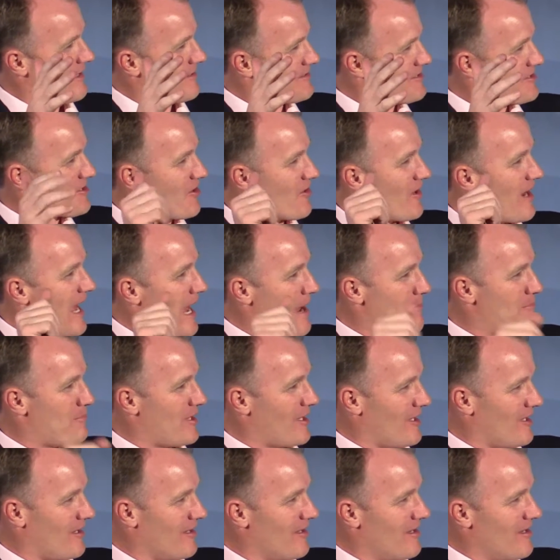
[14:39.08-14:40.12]
start
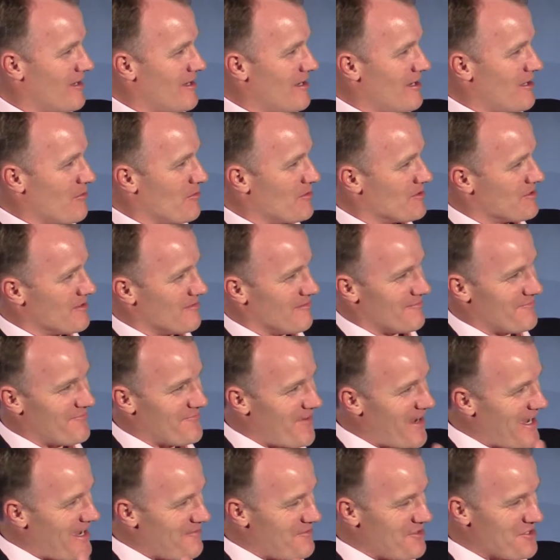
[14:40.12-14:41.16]
happening? Was it
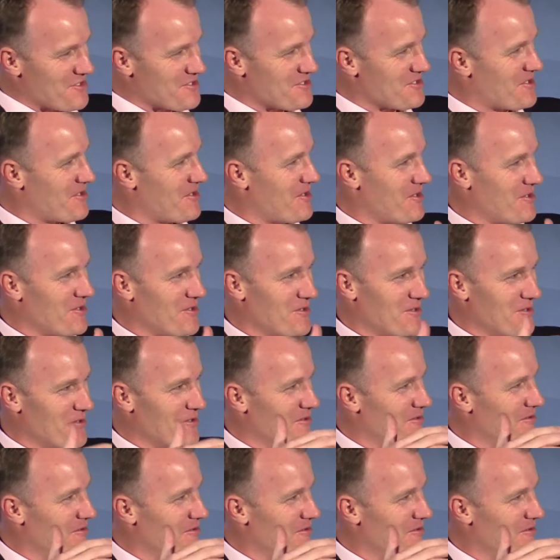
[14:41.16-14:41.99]
5 years ago?